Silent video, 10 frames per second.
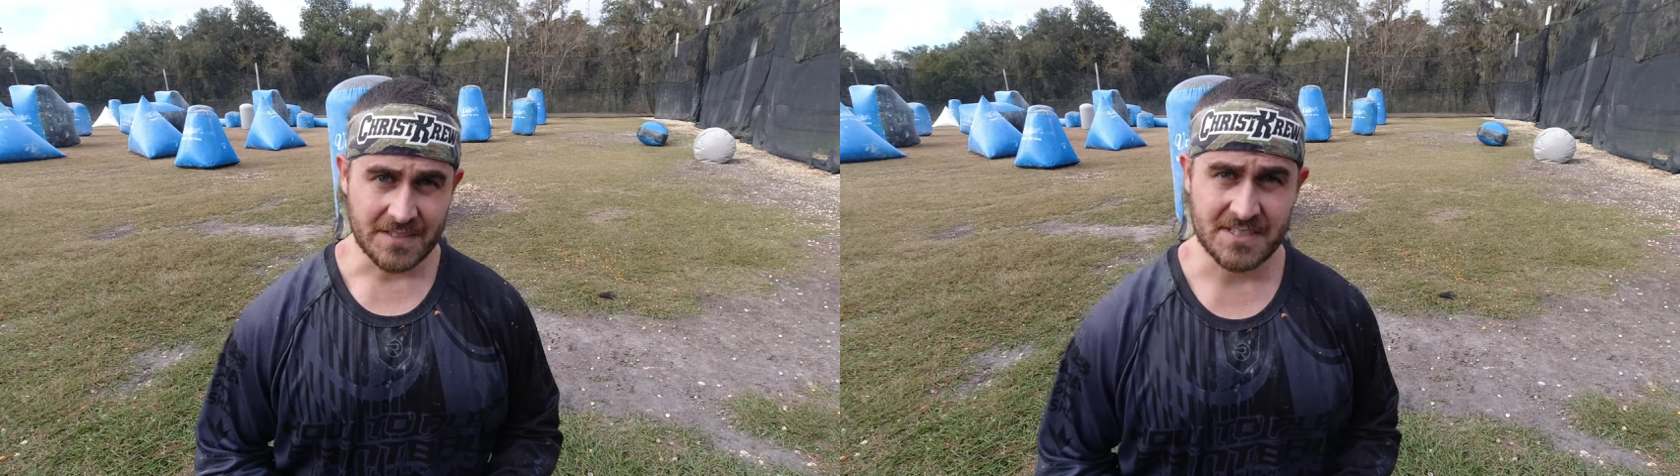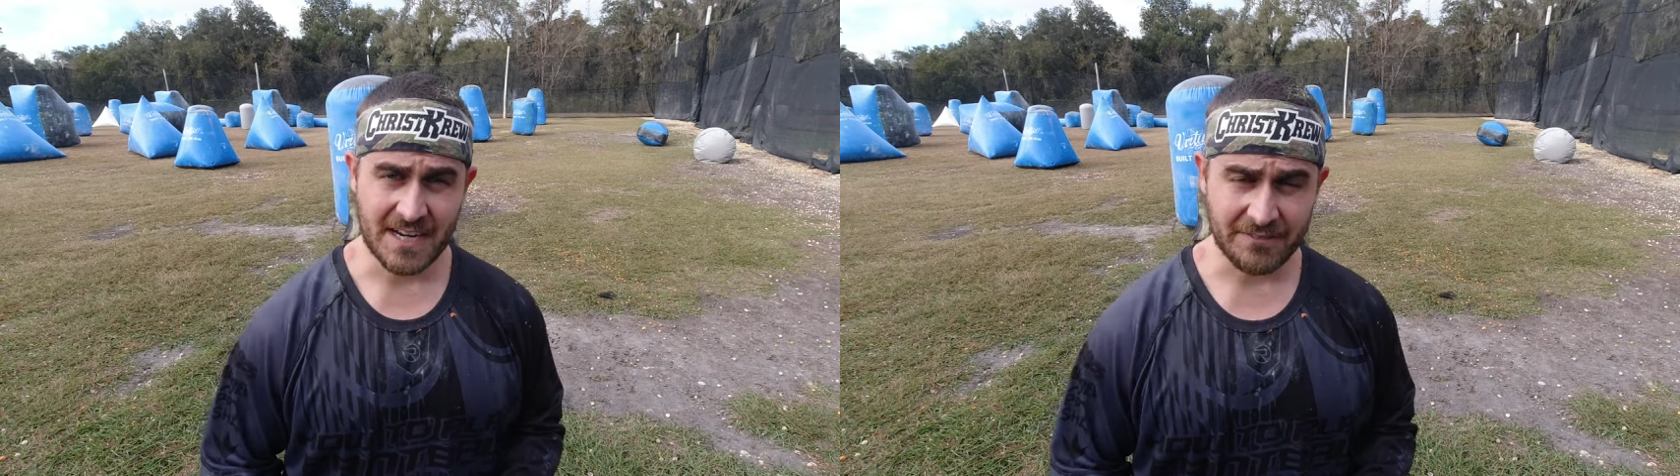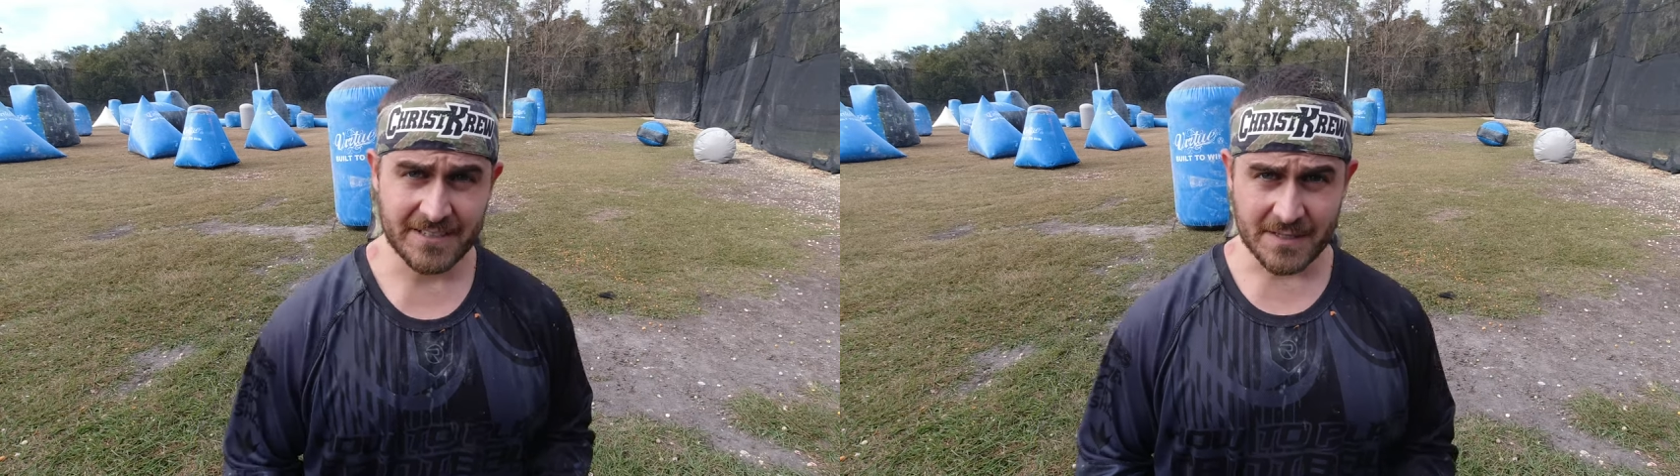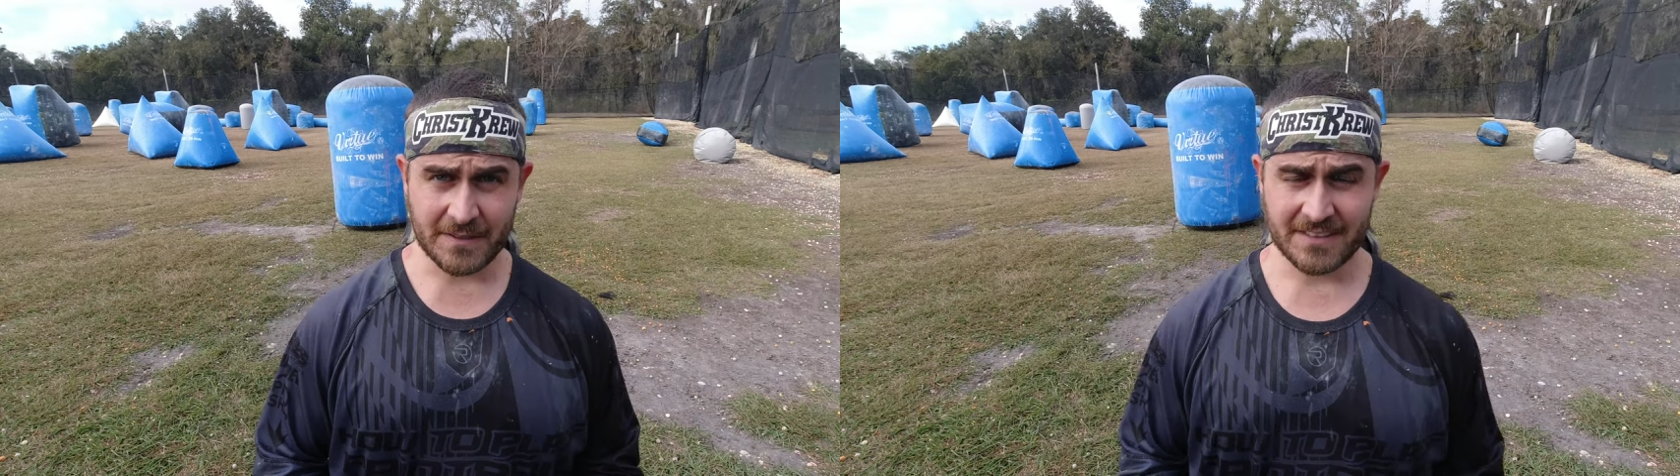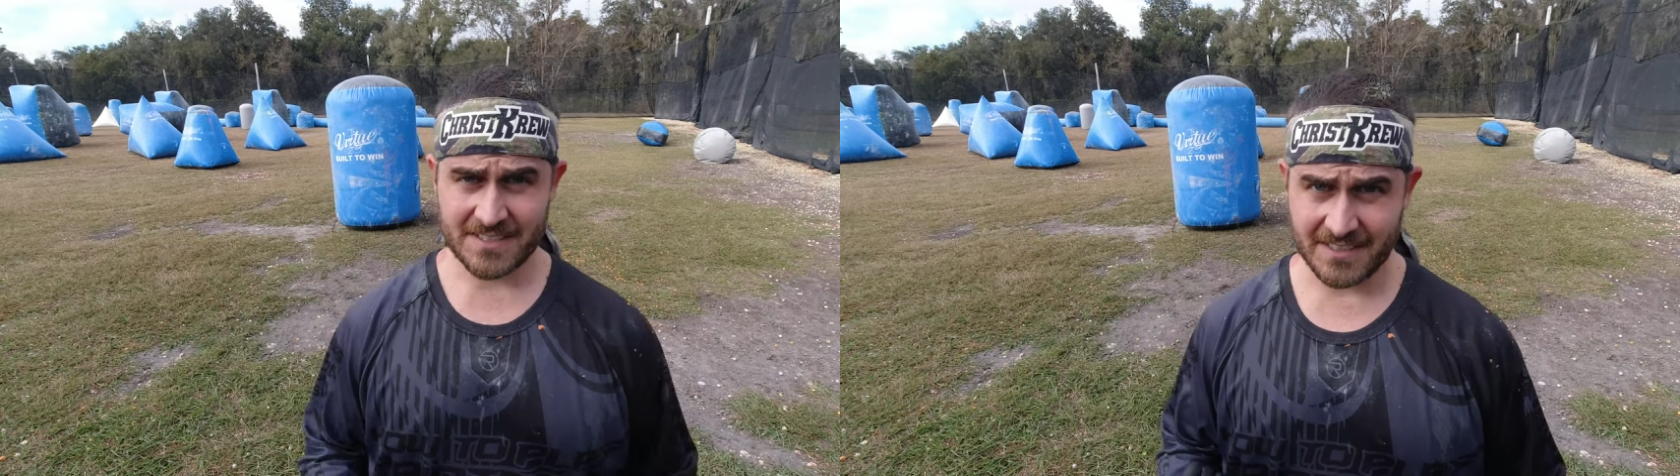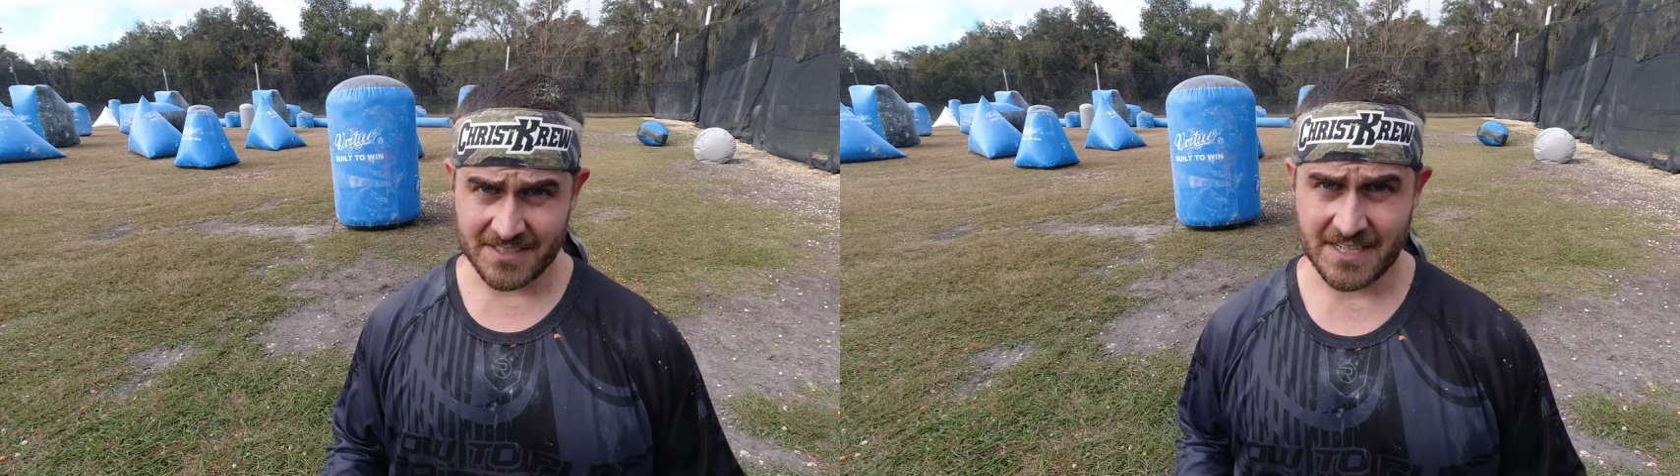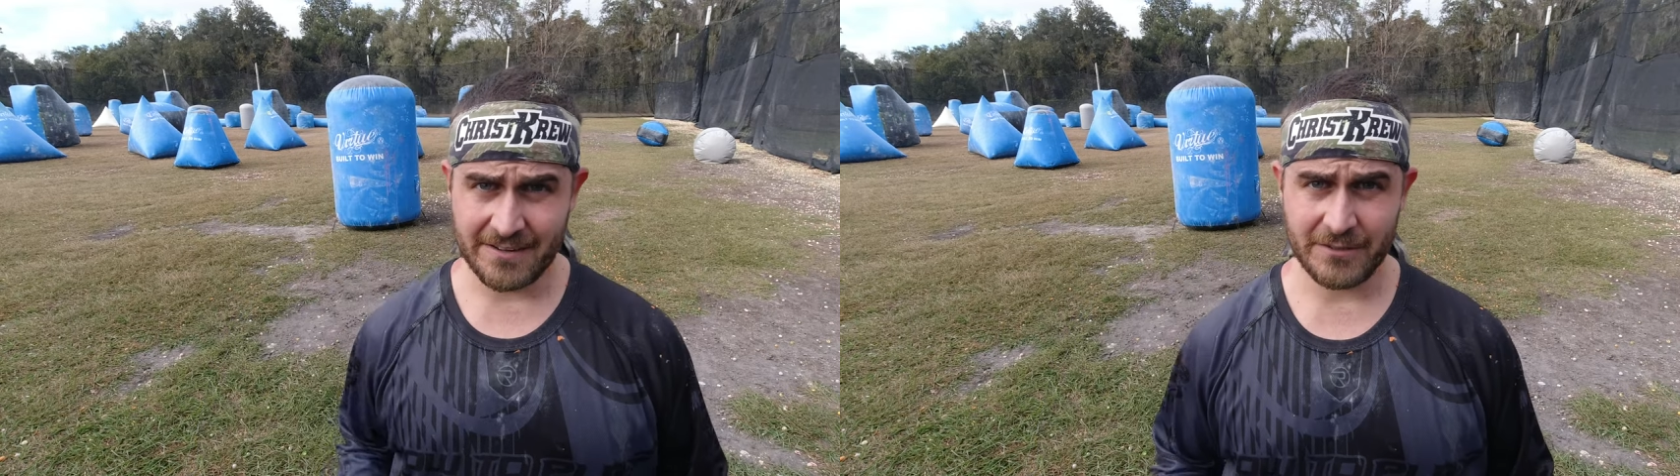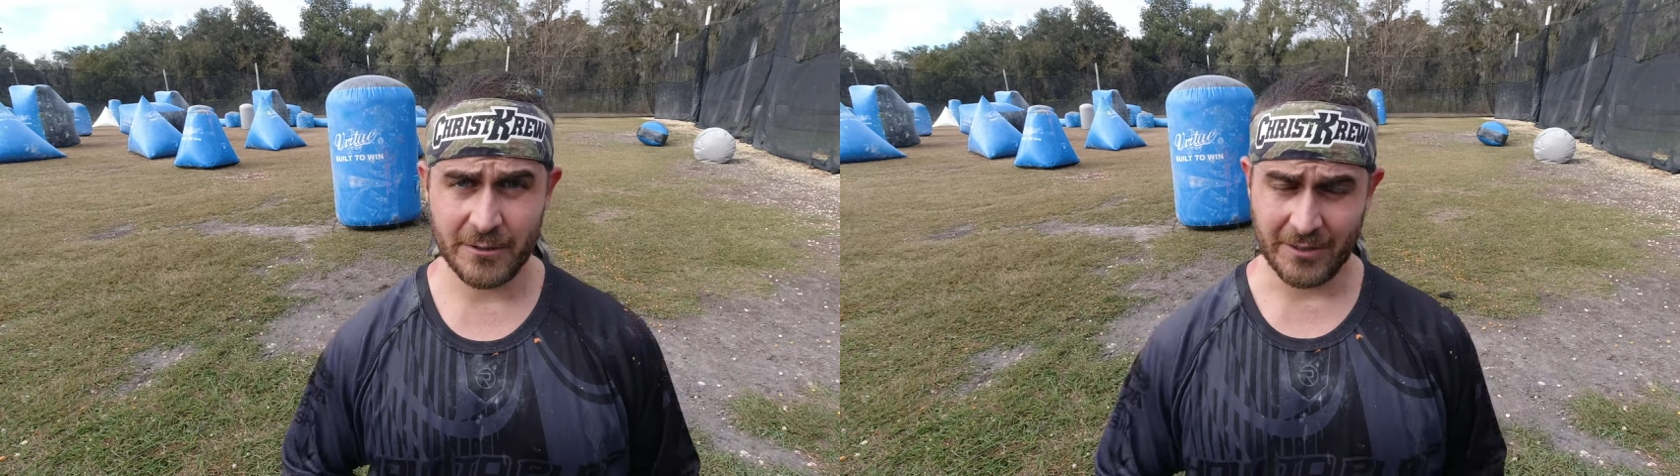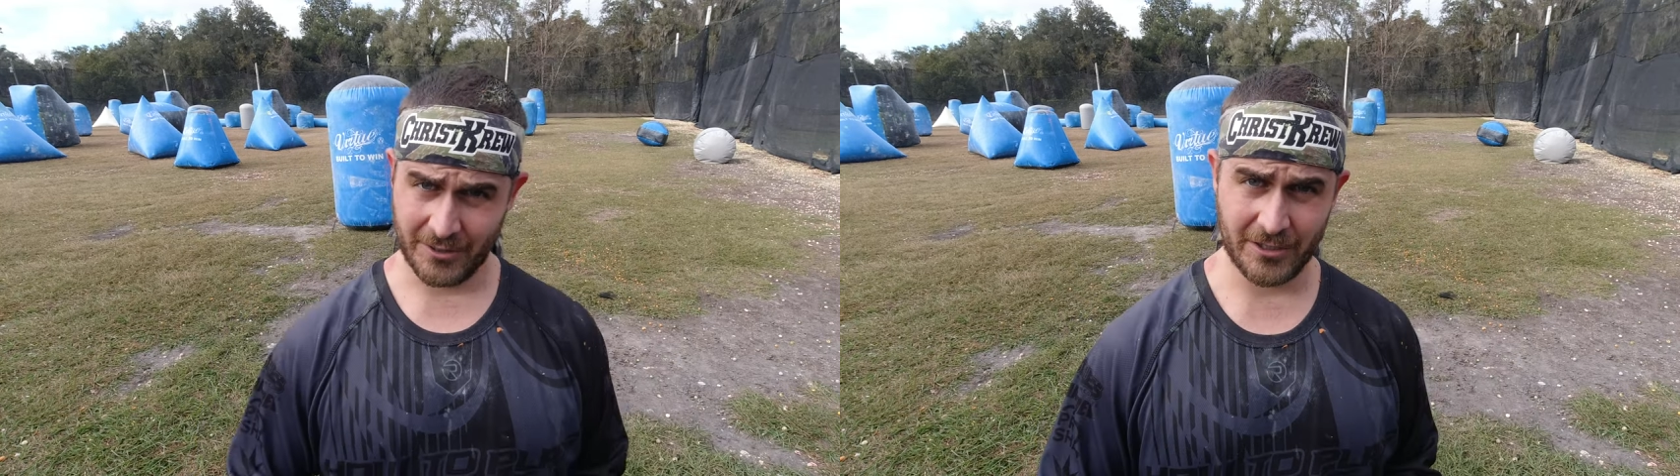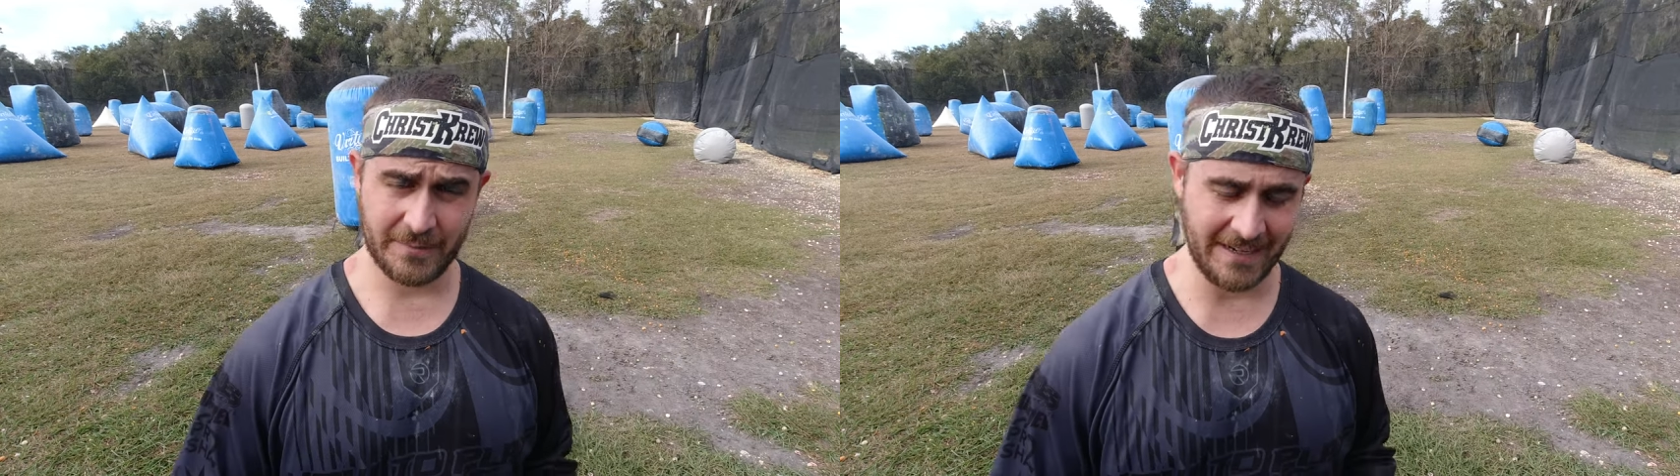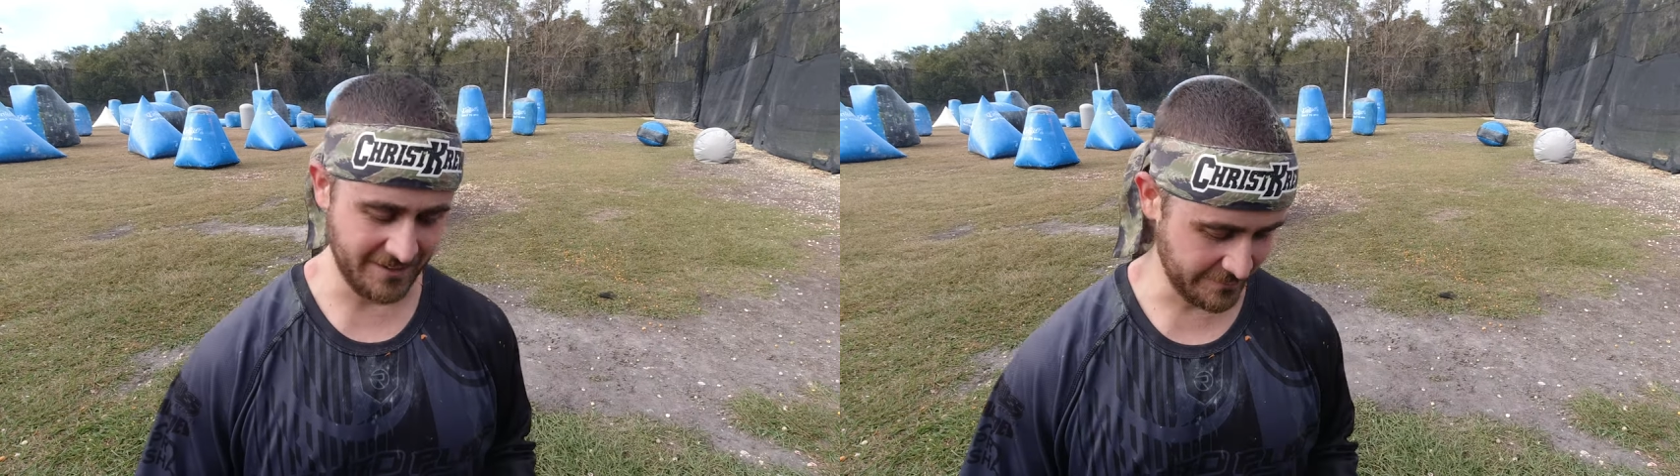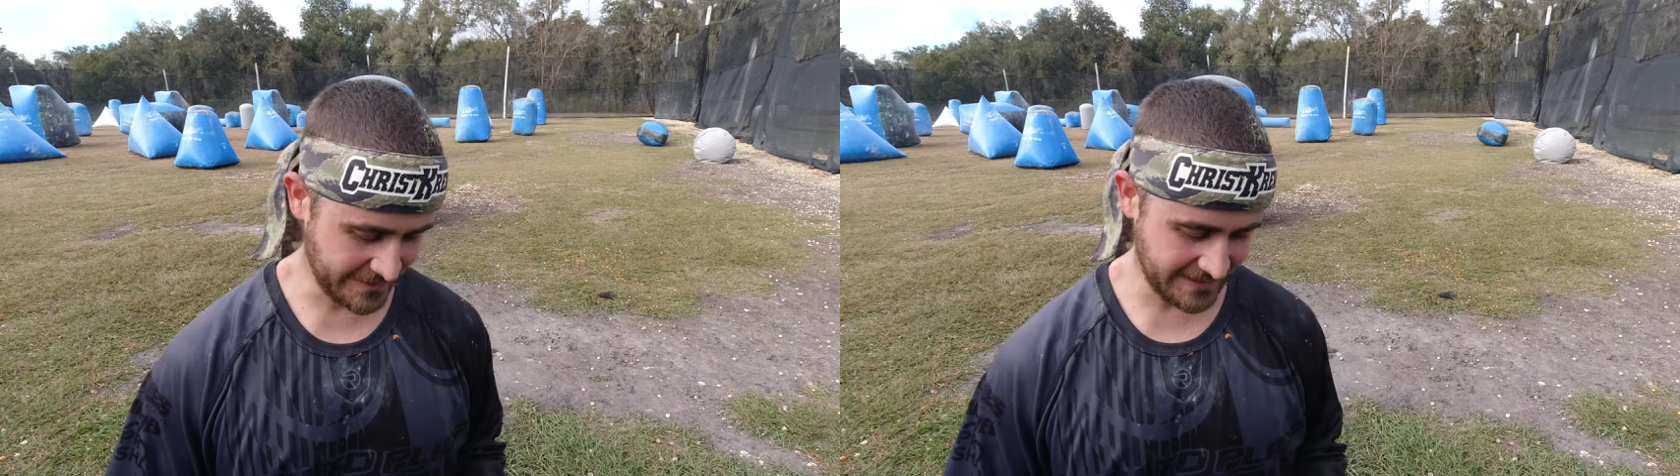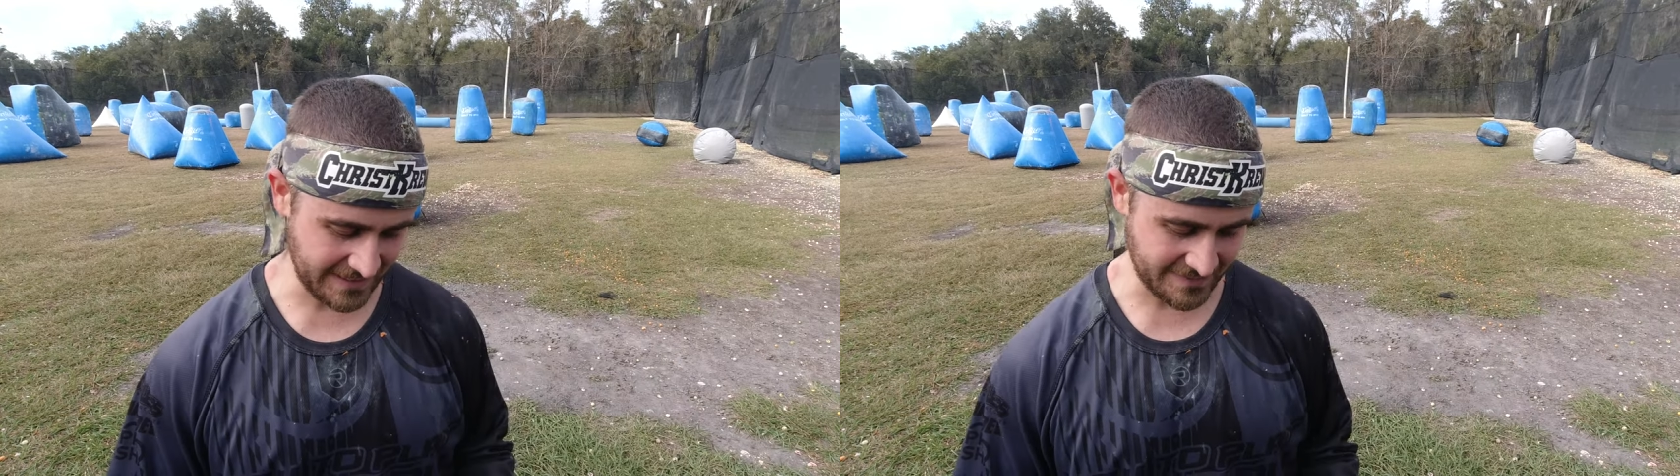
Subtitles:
This is definitely something that's going to save you a good amount of money,